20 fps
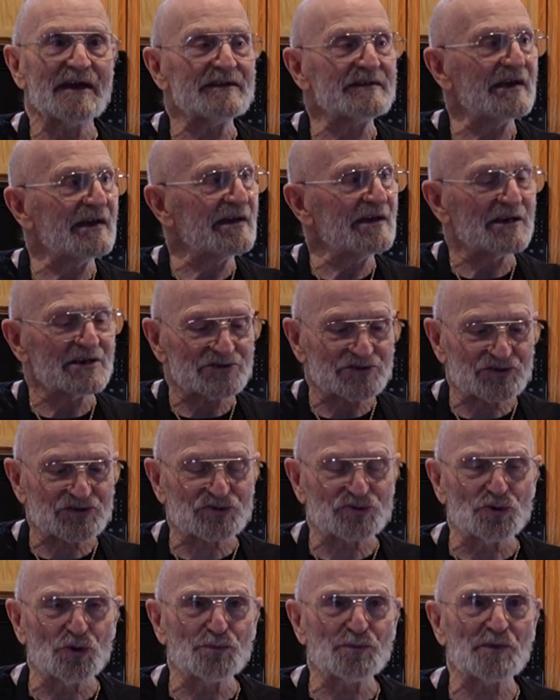And they are
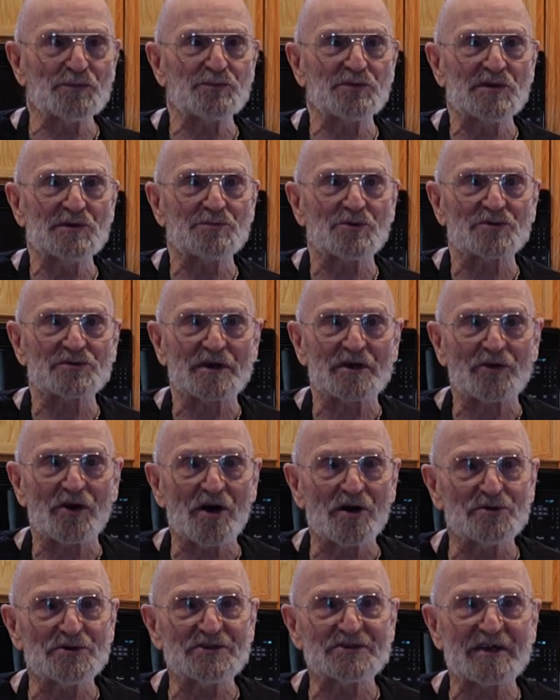super people. They're
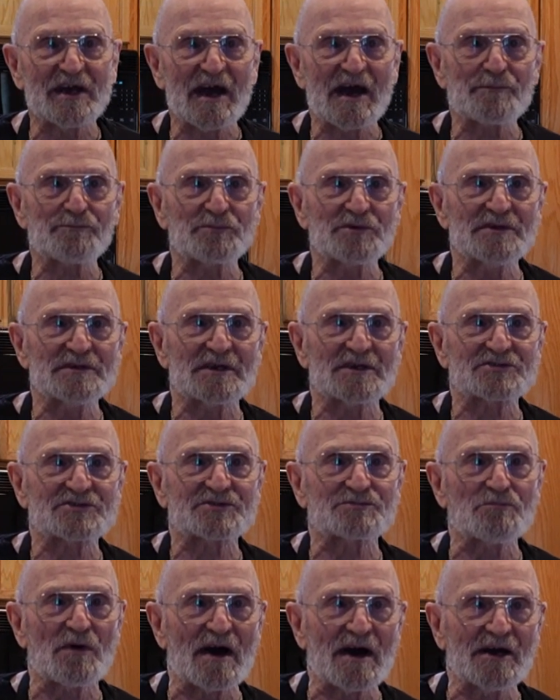always happy, they
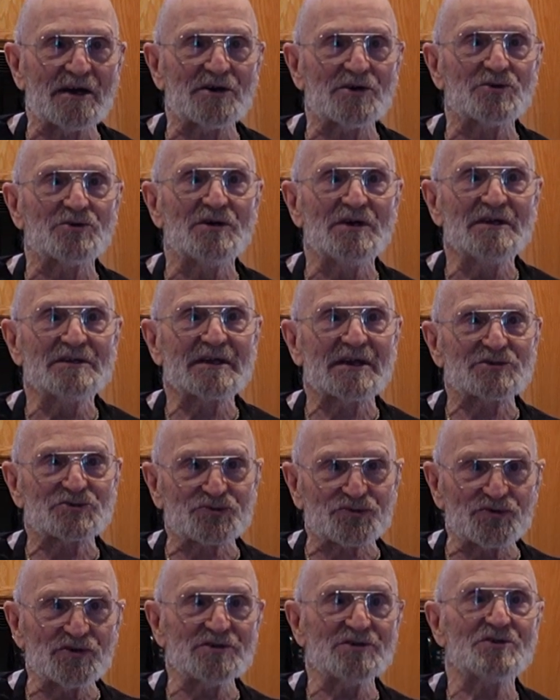smile, they
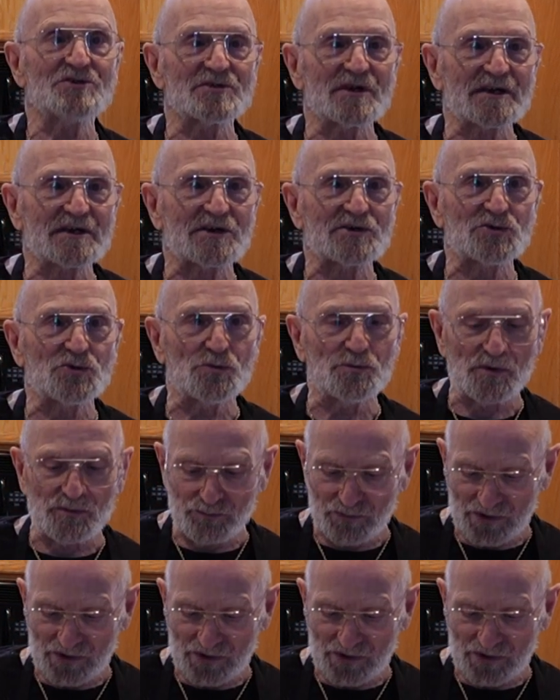treat you like a human